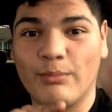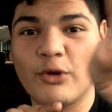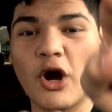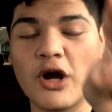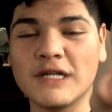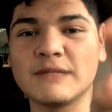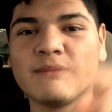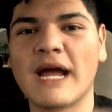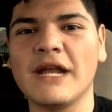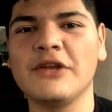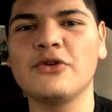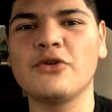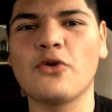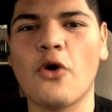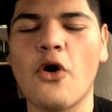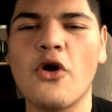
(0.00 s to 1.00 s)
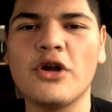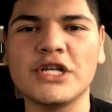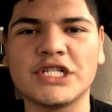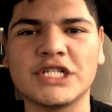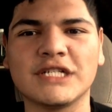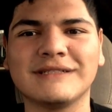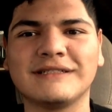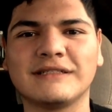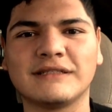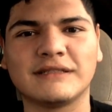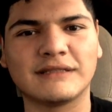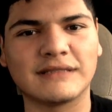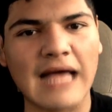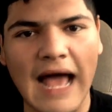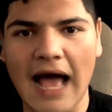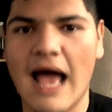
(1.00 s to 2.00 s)
car's manual or just
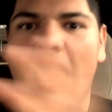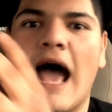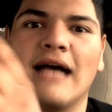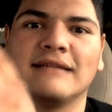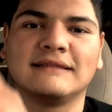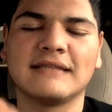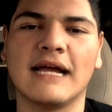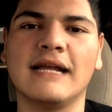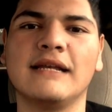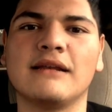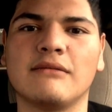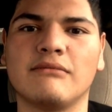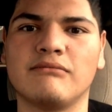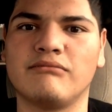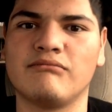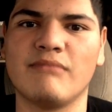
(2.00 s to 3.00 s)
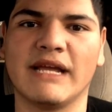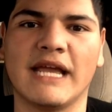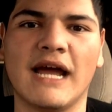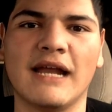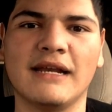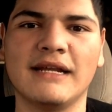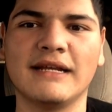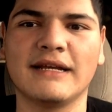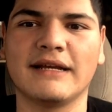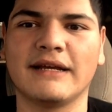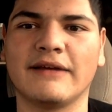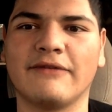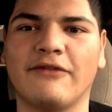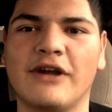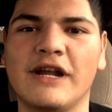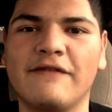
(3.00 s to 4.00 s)
as a mechanic
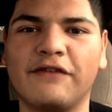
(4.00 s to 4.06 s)
for any